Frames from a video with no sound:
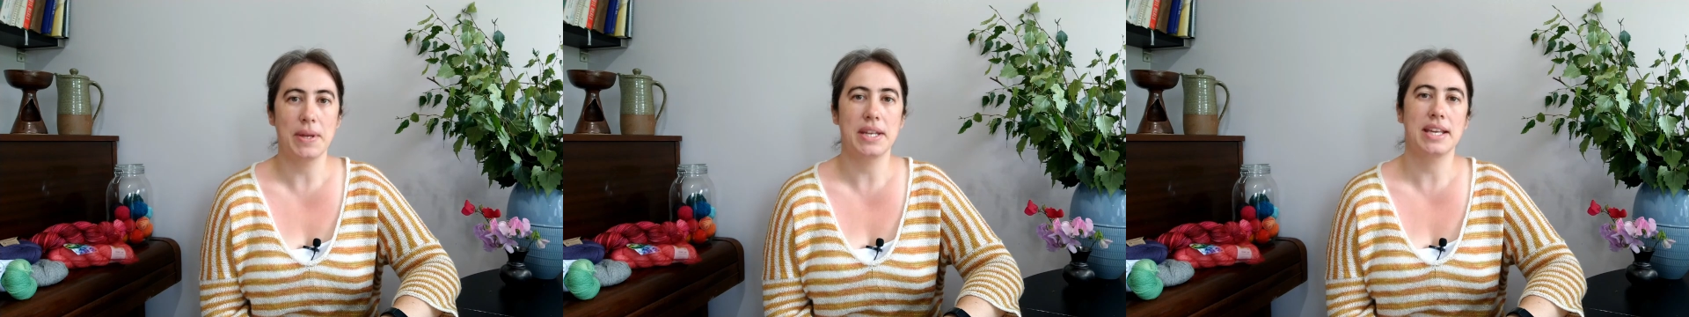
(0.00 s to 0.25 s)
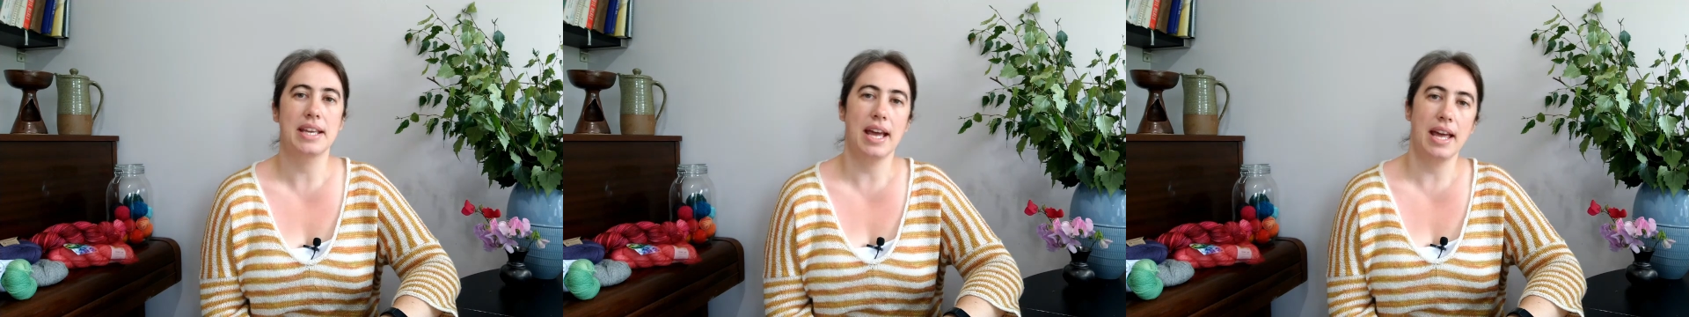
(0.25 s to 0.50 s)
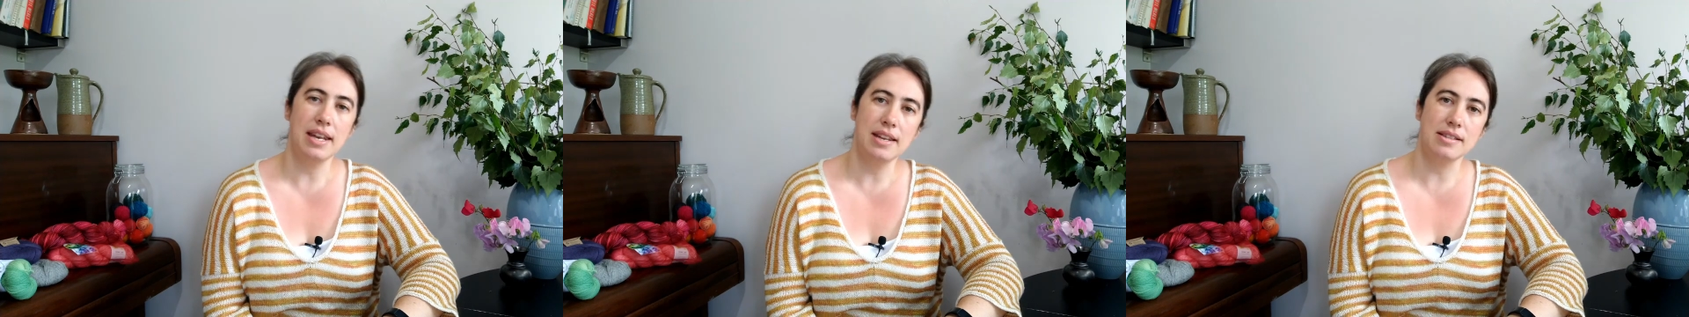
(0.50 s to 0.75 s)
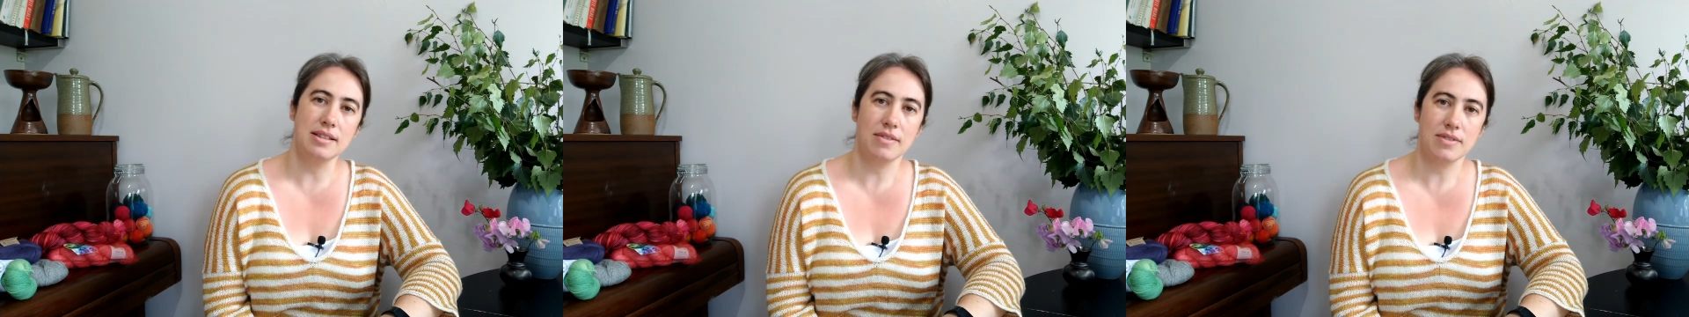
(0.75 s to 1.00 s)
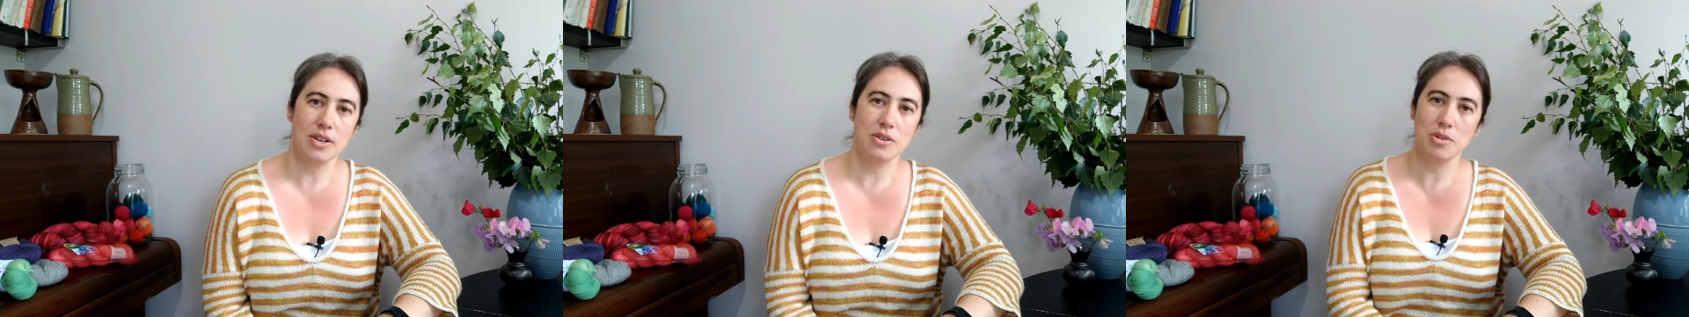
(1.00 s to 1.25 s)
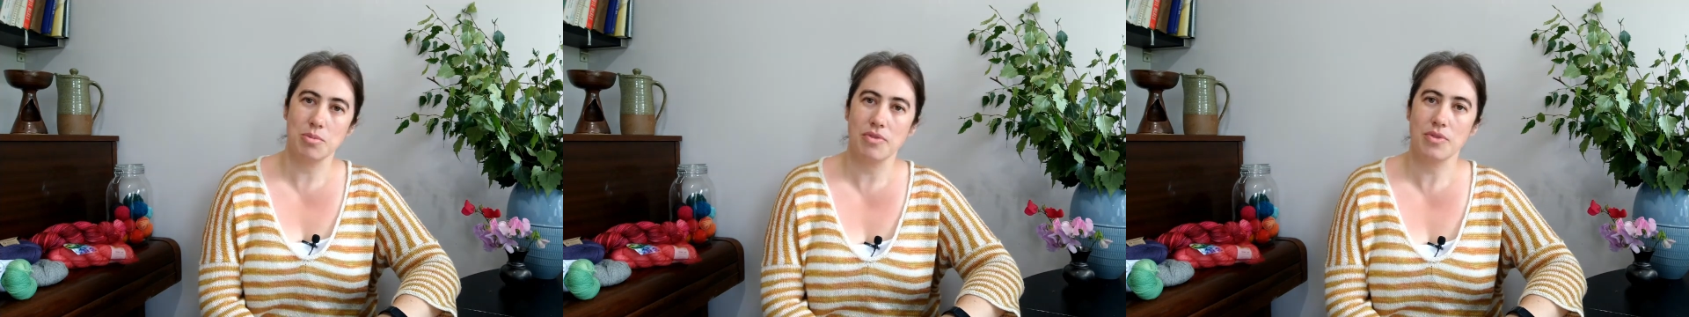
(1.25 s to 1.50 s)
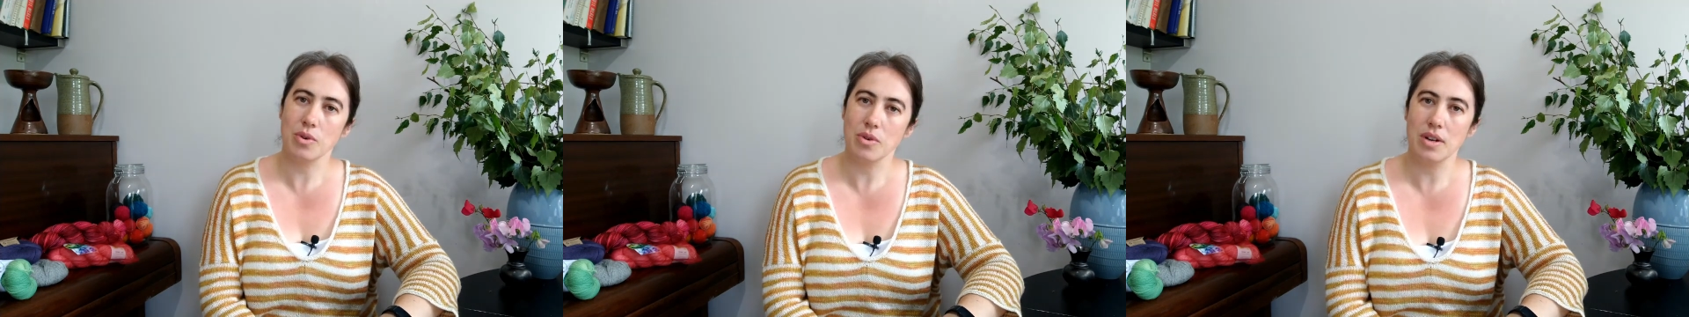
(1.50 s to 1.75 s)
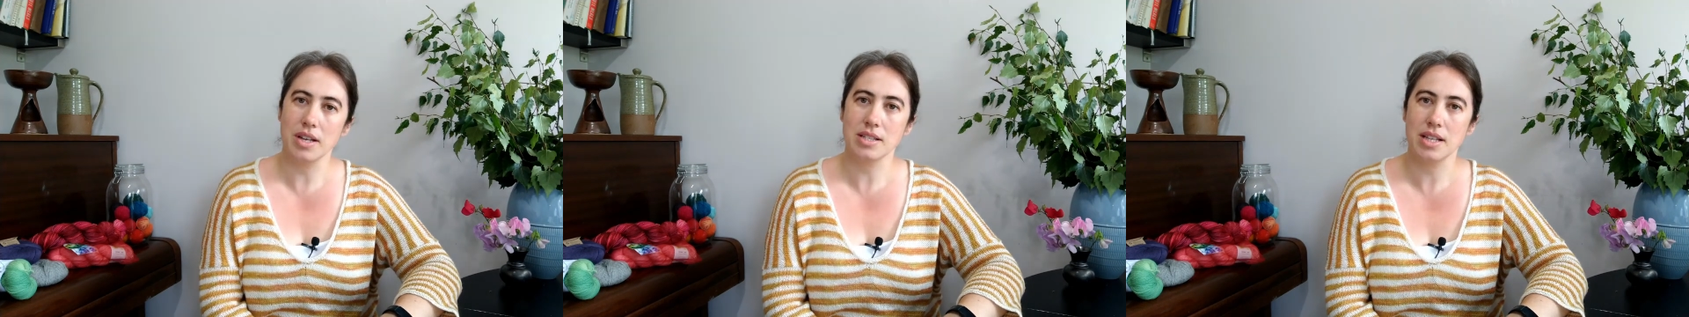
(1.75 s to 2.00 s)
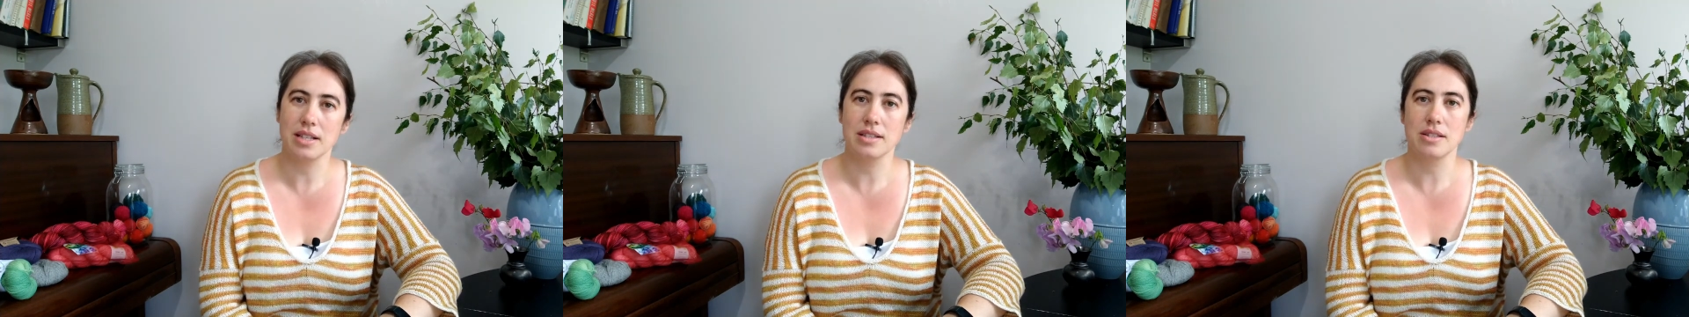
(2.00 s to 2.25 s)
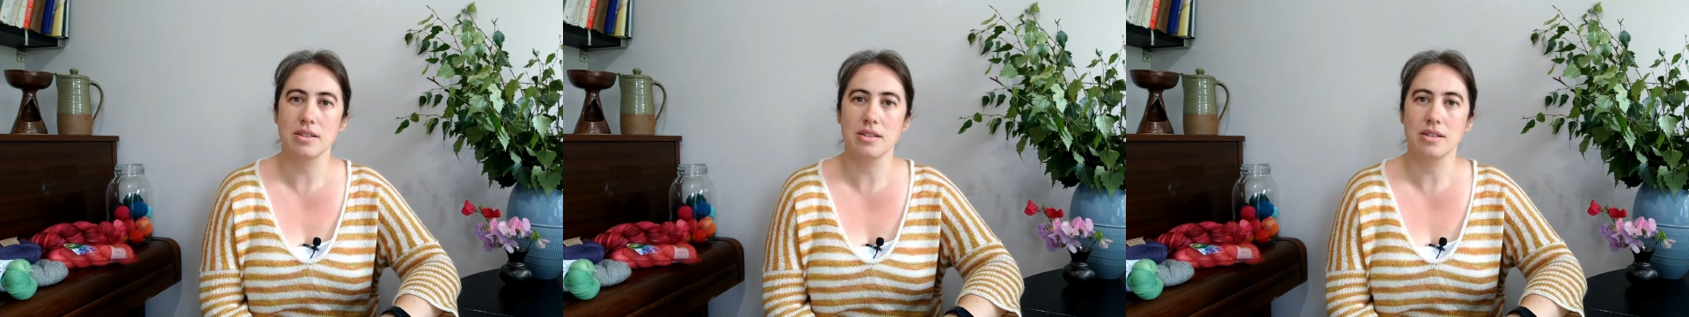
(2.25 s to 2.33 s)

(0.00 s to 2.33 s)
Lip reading: but again, as I've told you before, I tend